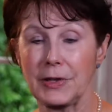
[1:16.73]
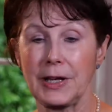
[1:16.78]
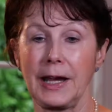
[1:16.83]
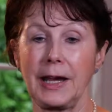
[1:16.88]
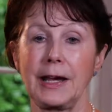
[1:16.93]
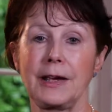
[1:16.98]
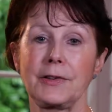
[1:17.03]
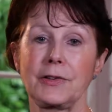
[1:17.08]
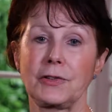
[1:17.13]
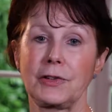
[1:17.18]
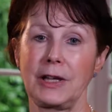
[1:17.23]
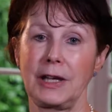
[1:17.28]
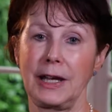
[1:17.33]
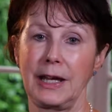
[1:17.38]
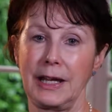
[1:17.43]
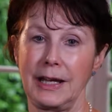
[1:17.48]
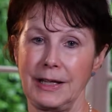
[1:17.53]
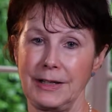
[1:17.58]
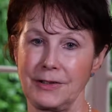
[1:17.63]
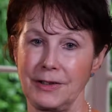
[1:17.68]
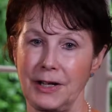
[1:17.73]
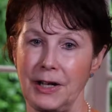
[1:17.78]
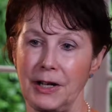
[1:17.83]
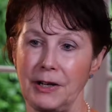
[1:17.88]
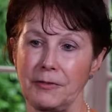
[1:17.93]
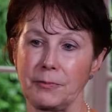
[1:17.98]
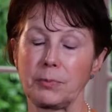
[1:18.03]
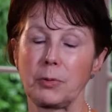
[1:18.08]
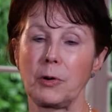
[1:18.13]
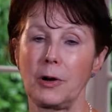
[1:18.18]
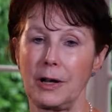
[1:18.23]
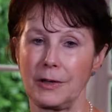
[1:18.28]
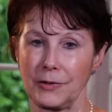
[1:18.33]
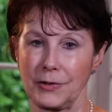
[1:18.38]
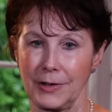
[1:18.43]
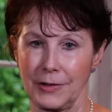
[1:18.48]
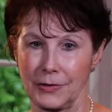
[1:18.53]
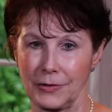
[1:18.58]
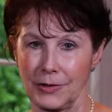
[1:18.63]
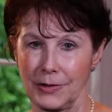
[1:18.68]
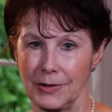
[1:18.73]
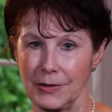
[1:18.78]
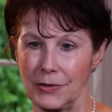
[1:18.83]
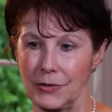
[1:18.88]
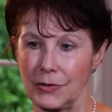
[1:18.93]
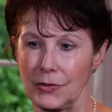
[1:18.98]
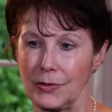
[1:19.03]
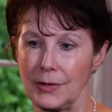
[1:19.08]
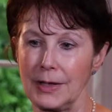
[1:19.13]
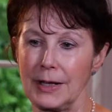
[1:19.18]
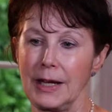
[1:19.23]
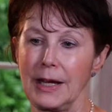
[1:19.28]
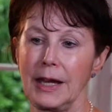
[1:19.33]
cascade of processes.